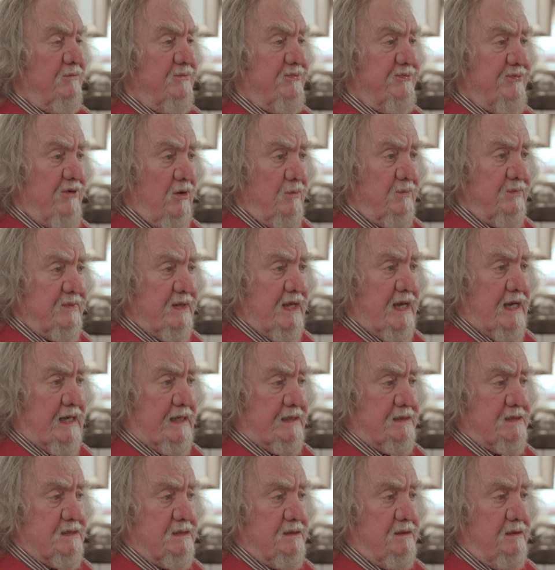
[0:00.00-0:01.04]
From
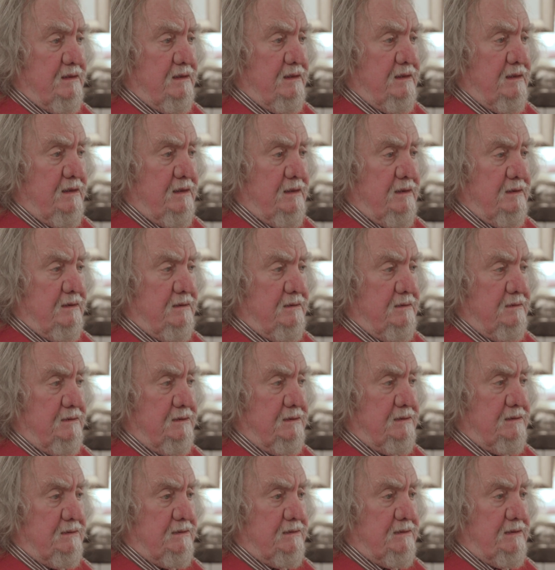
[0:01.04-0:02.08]
that,
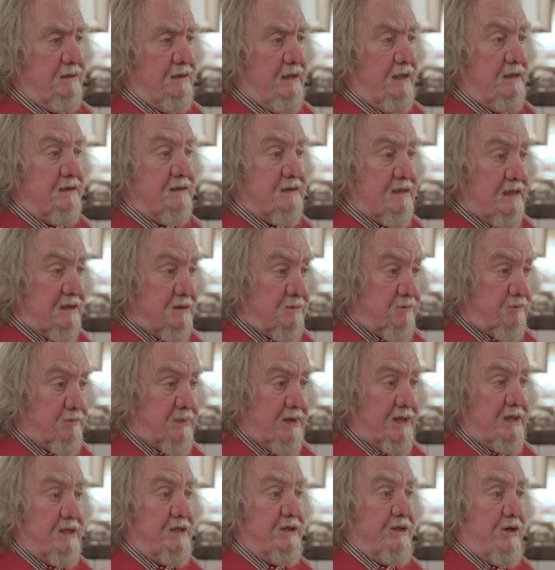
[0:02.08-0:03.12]
it did
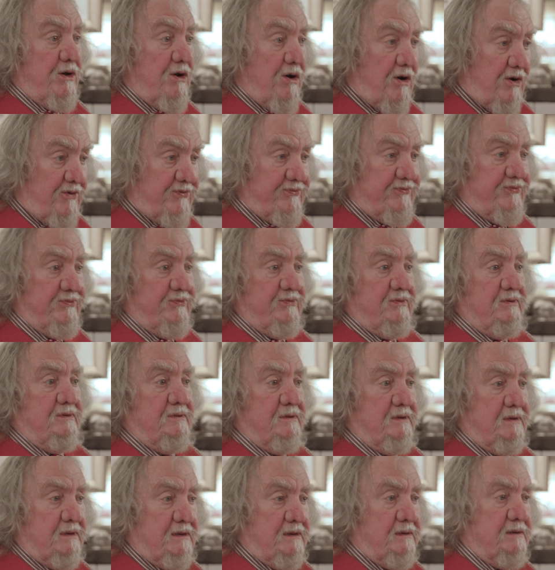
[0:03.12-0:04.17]
burn off
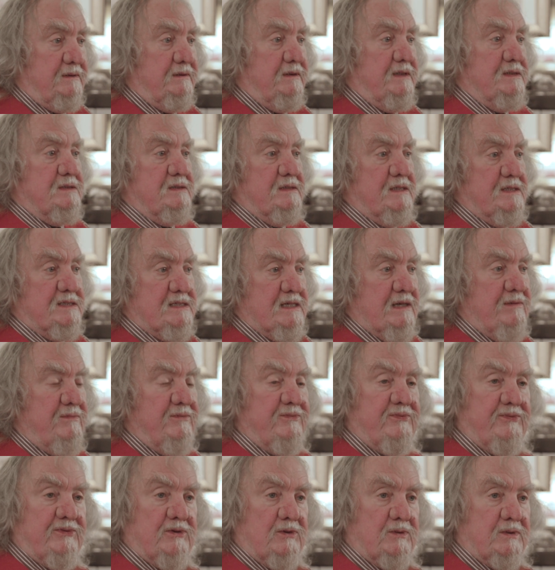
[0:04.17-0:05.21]
this
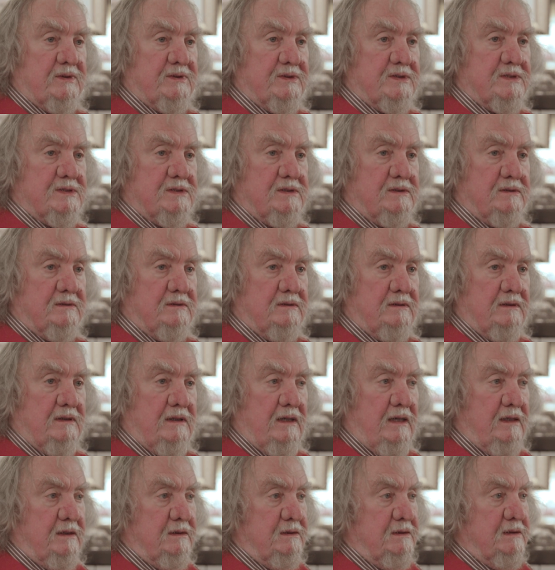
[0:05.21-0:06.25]
influence,
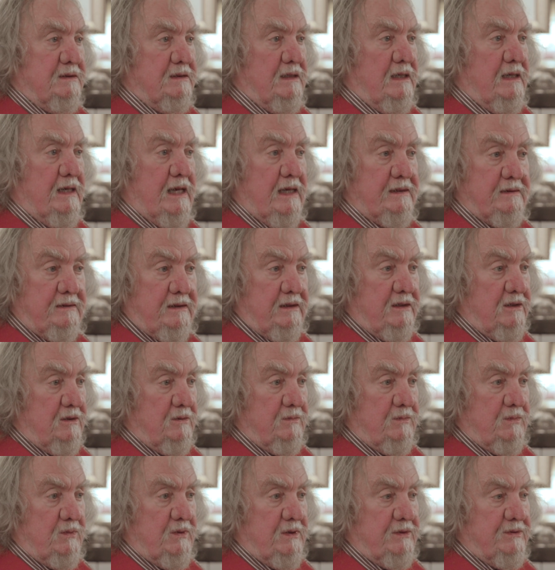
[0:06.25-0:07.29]
and I ended
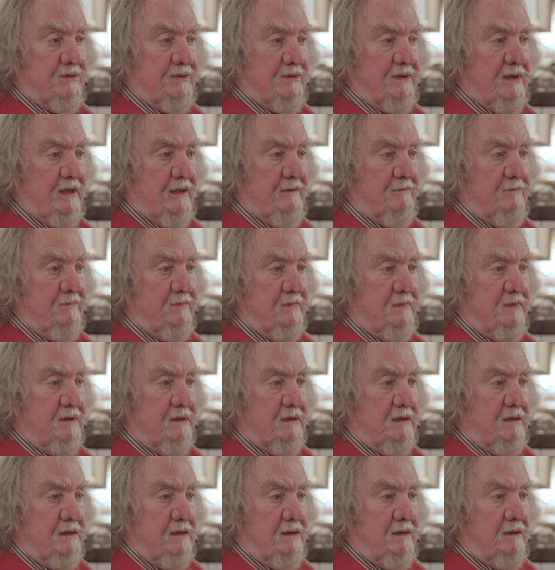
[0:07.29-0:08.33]
up with
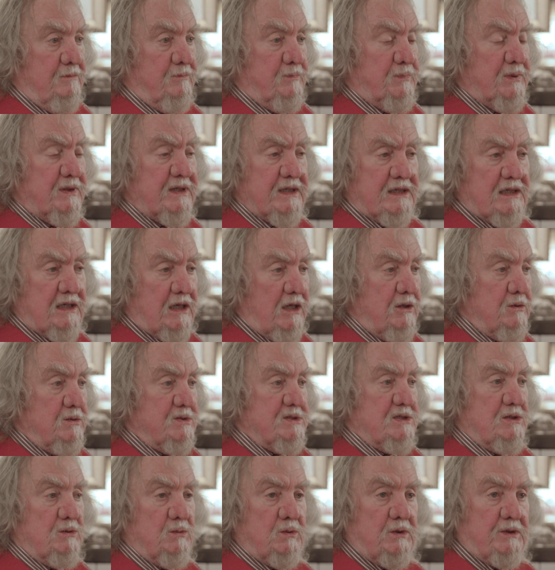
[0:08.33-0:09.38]
pretty
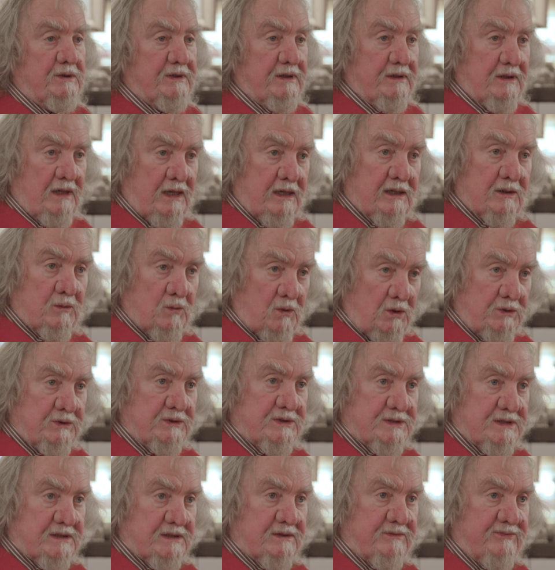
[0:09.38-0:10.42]
close to what I
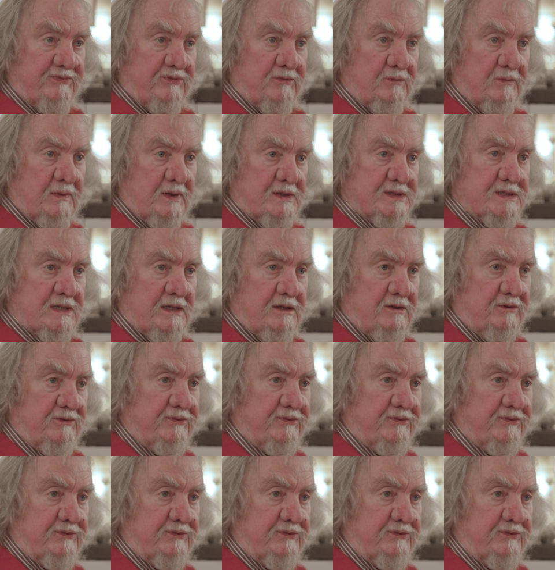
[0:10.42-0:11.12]
wanted for myself.